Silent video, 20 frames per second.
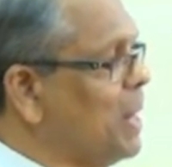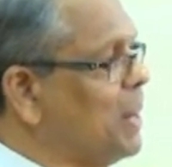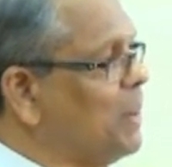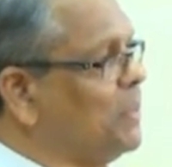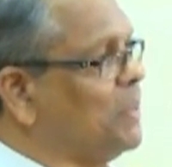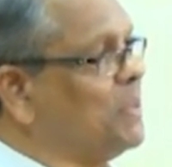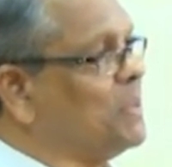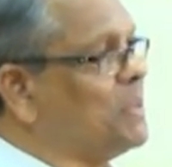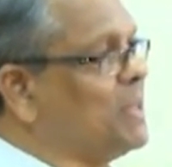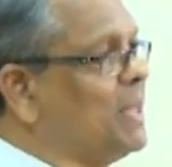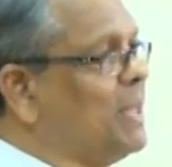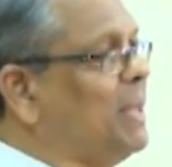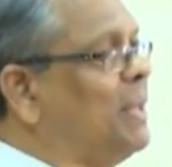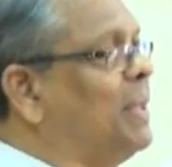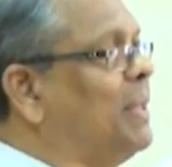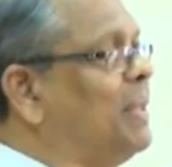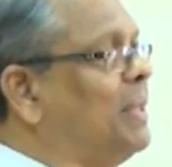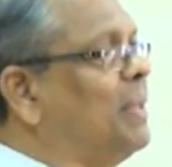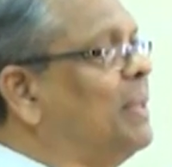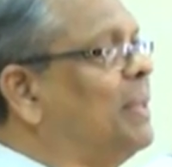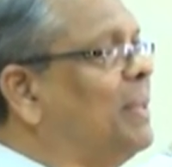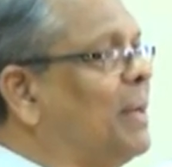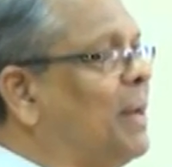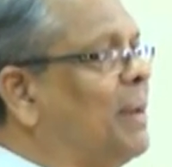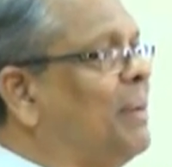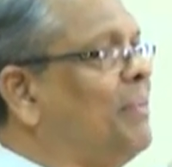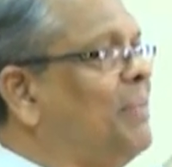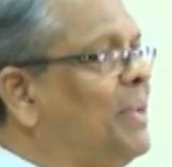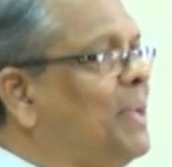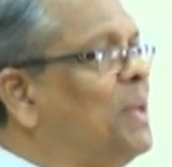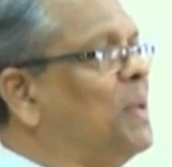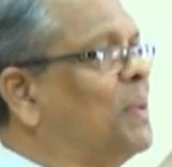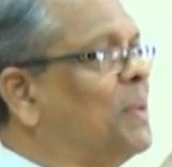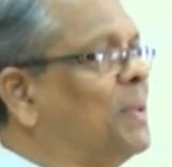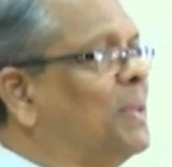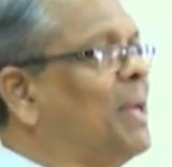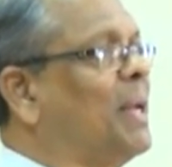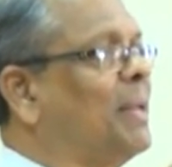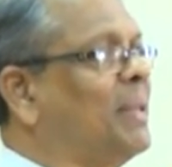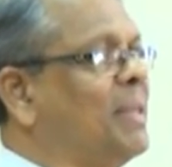Now you see, we
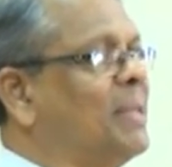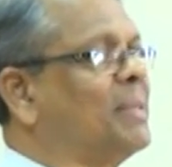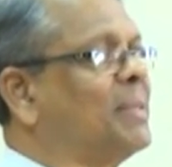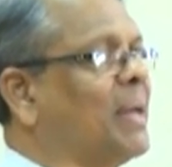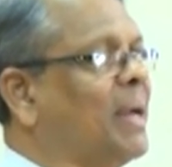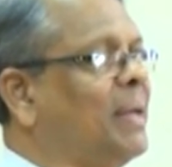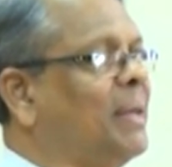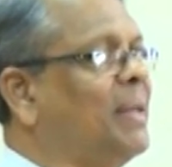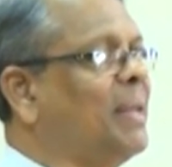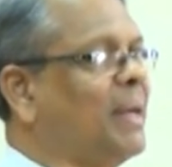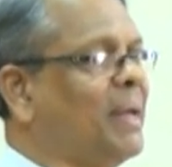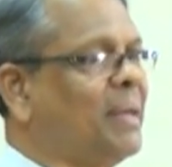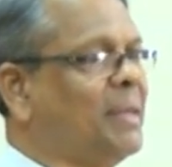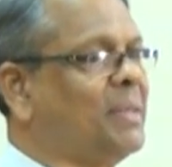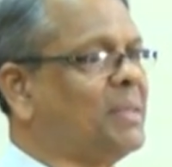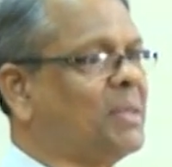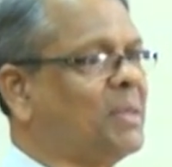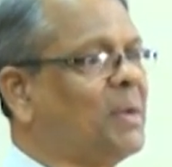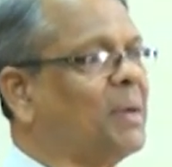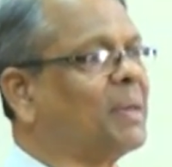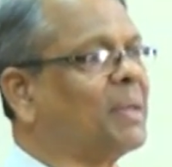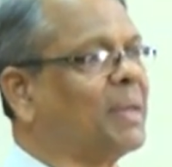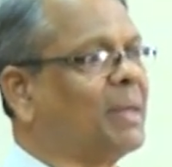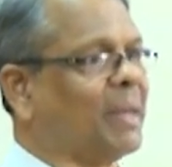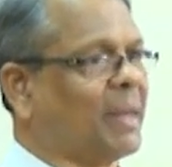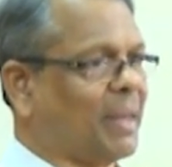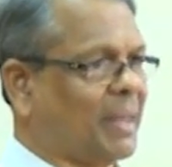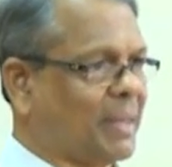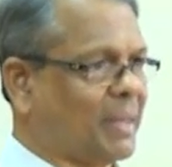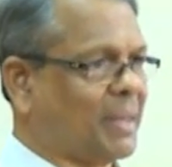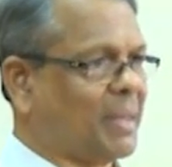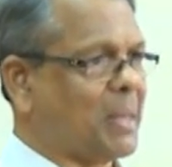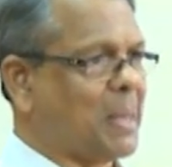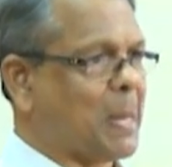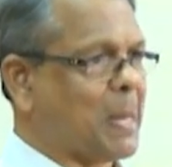know that this idea is not correct.